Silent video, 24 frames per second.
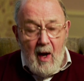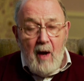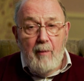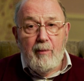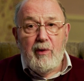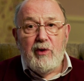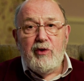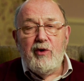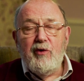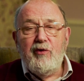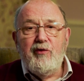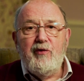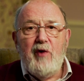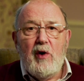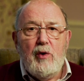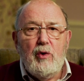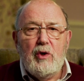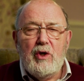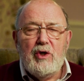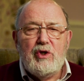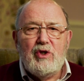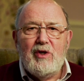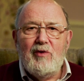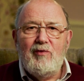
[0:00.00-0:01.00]
But the
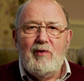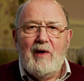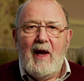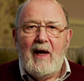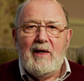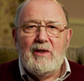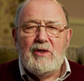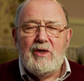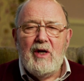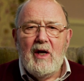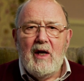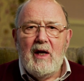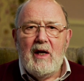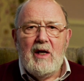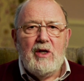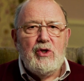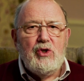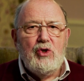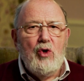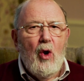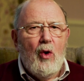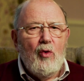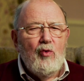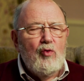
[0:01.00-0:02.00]
focus of Lent
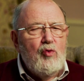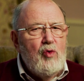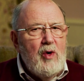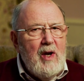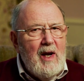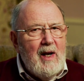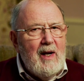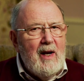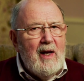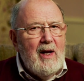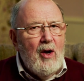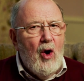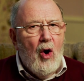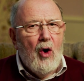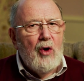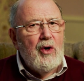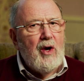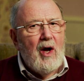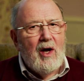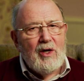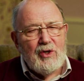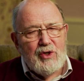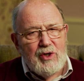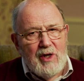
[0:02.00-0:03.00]
is not really on
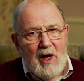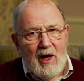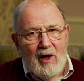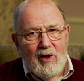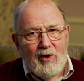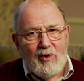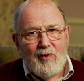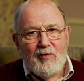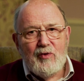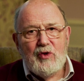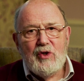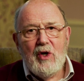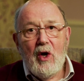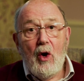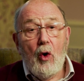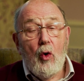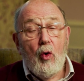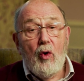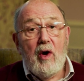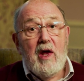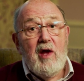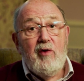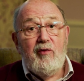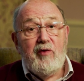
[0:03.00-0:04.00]
ourselves,
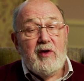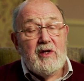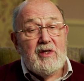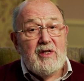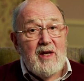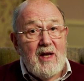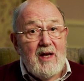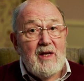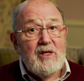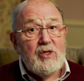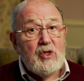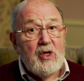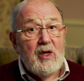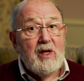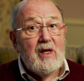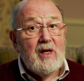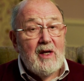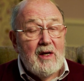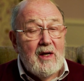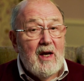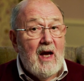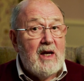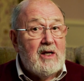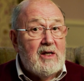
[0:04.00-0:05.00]
or if it is,
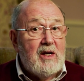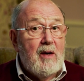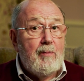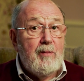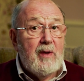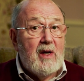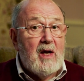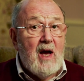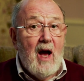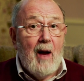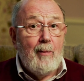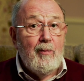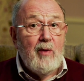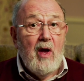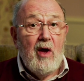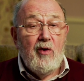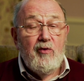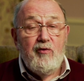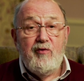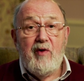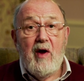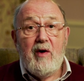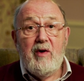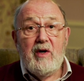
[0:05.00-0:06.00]
it can become
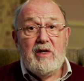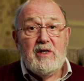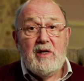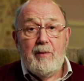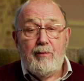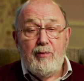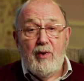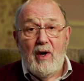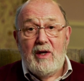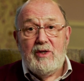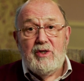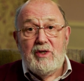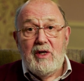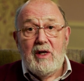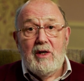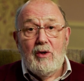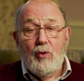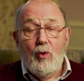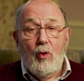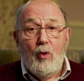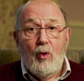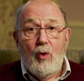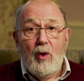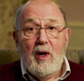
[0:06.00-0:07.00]
very depressing
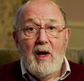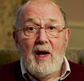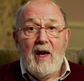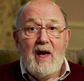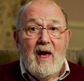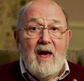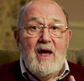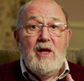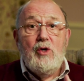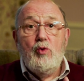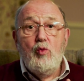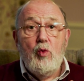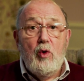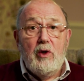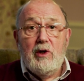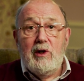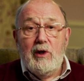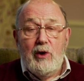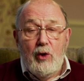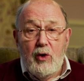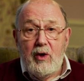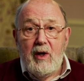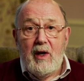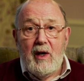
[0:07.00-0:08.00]
or inward
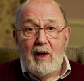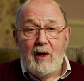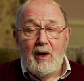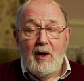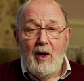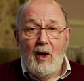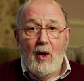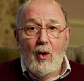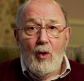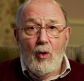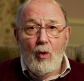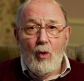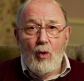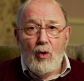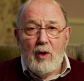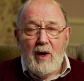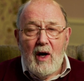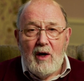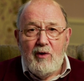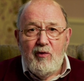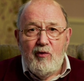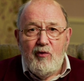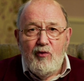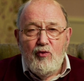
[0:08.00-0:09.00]
looking or
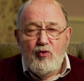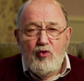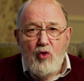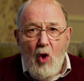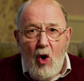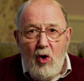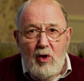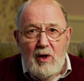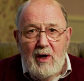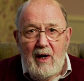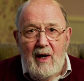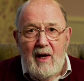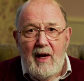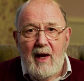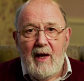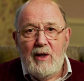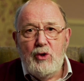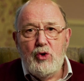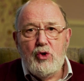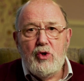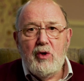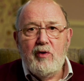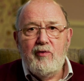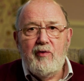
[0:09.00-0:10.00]
kind of wrongly
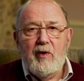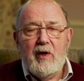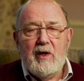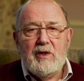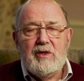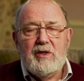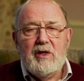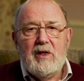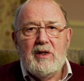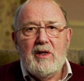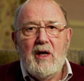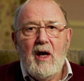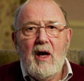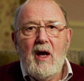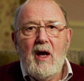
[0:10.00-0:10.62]
introverted.